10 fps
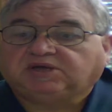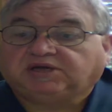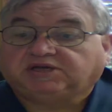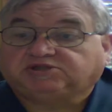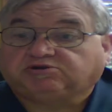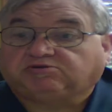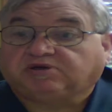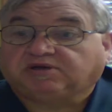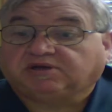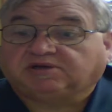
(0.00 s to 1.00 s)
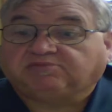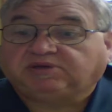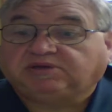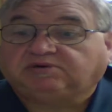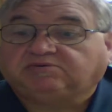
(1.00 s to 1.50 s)
enjoy a
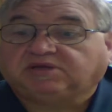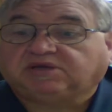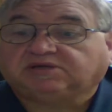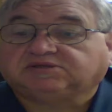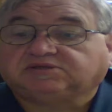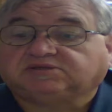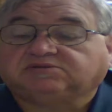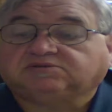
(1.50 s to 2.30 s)
meal with us